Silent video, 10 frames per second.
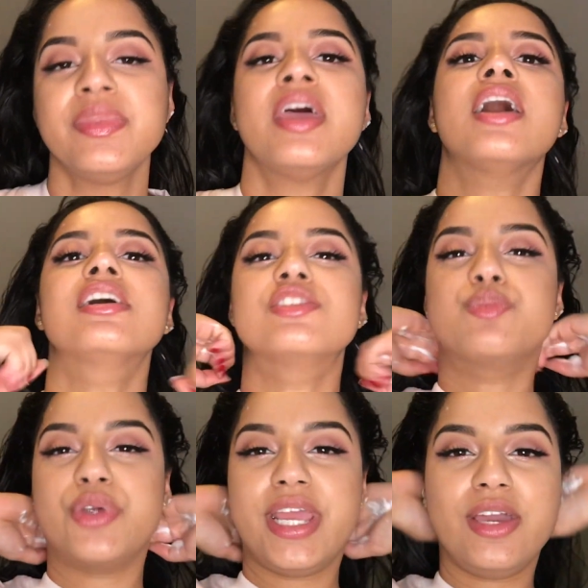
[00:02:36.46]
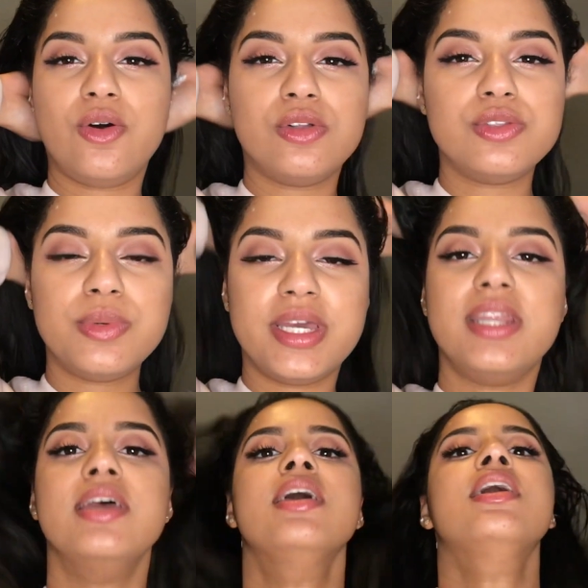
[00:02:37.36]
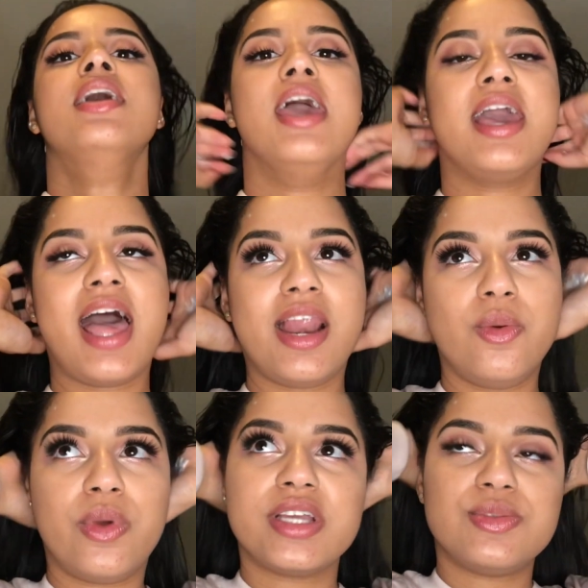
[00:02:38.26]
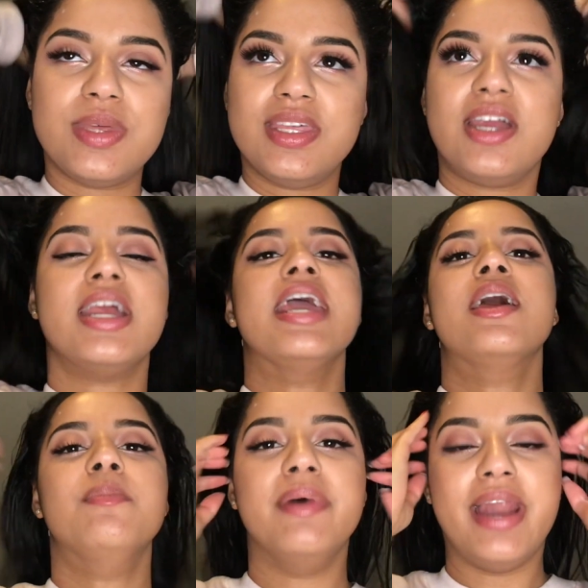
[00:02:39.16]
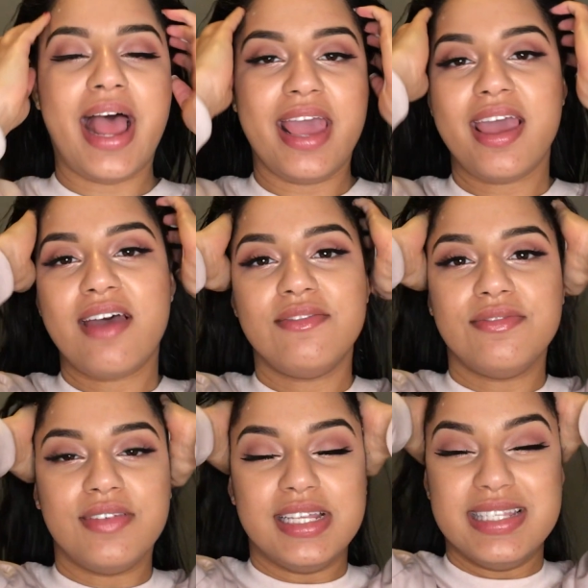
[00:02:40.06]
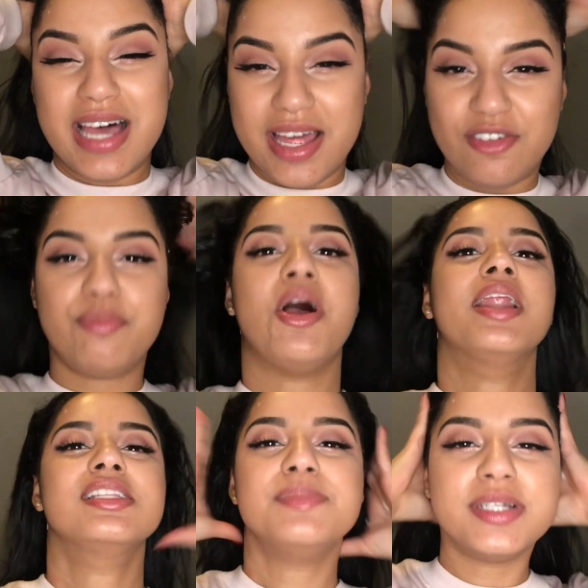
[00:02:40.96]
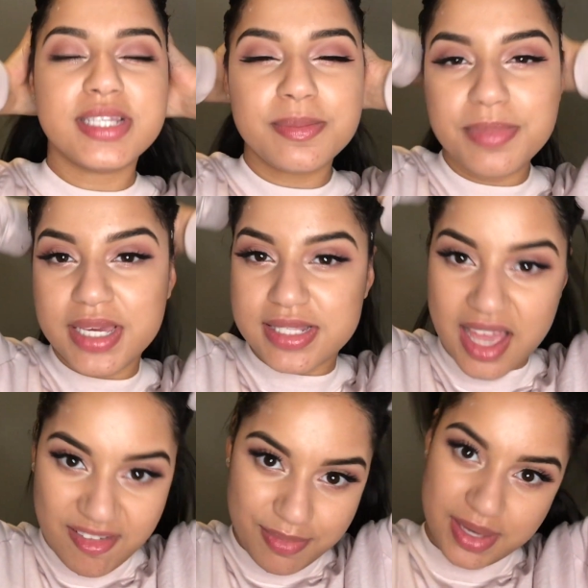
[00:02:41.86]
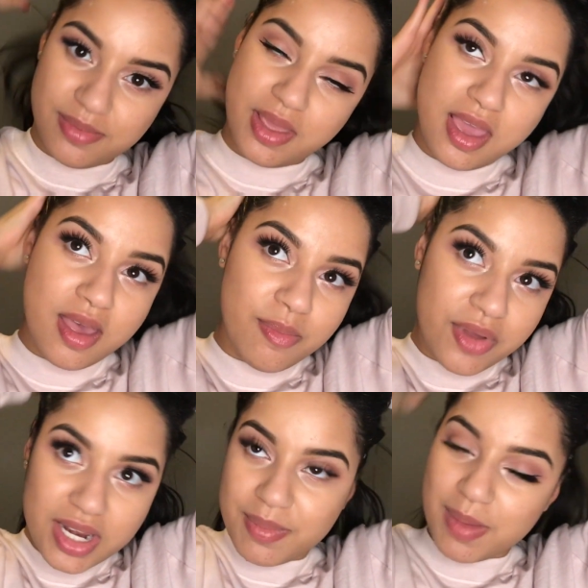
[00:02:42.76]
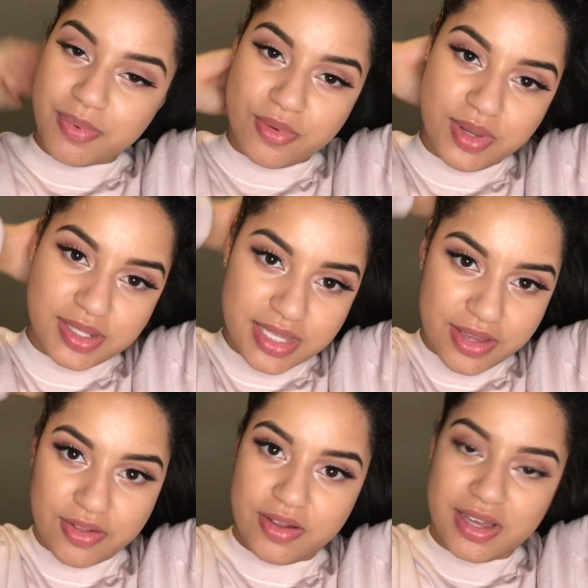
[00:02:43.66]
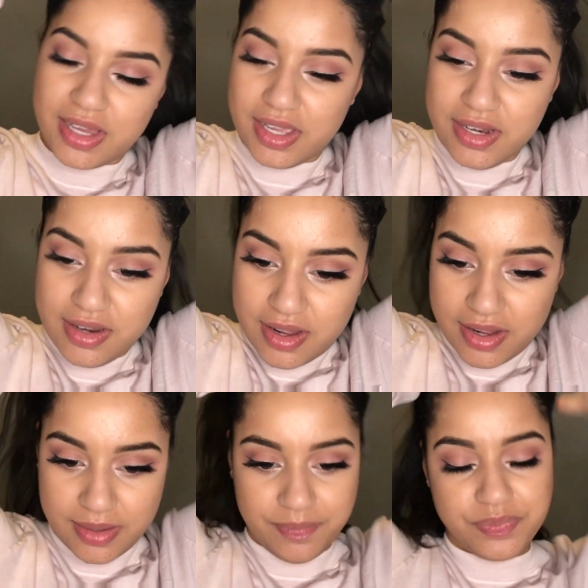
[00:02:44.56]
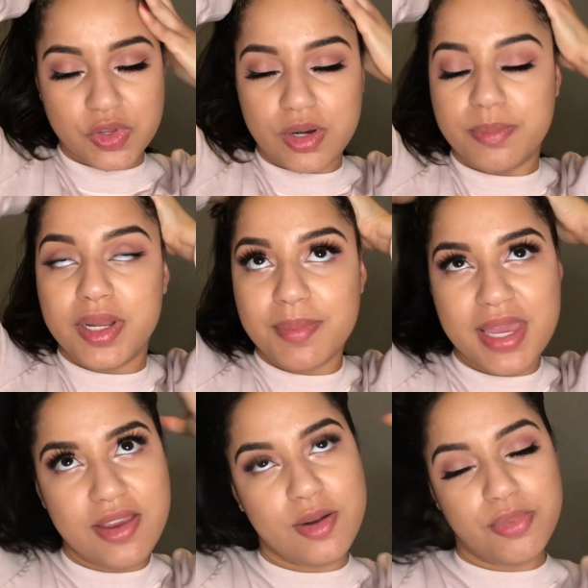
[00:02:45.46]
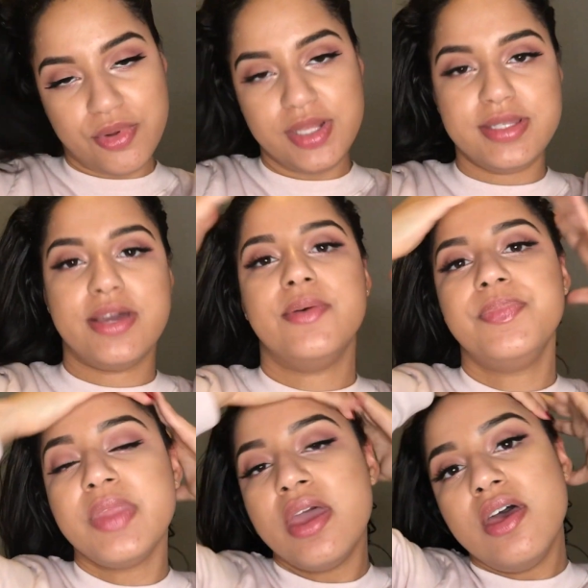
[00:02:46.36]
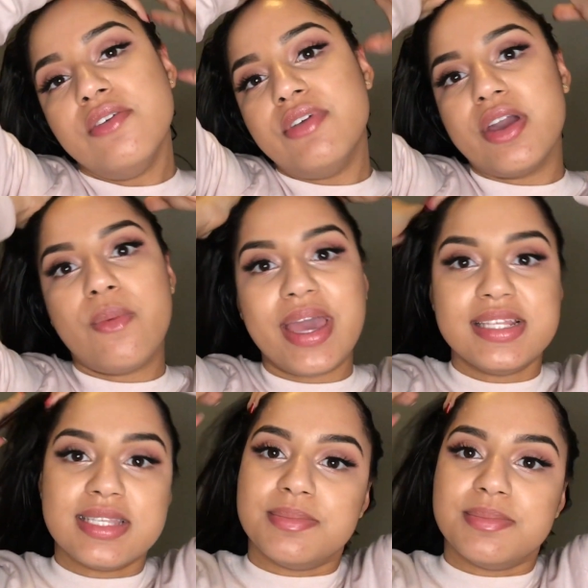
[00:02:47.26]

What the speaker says: a spray hold would. It kind of works with your hair, but I have a ton of product buildup because I've been putting my ponytail on, or putting my hair in a ponytail for quite some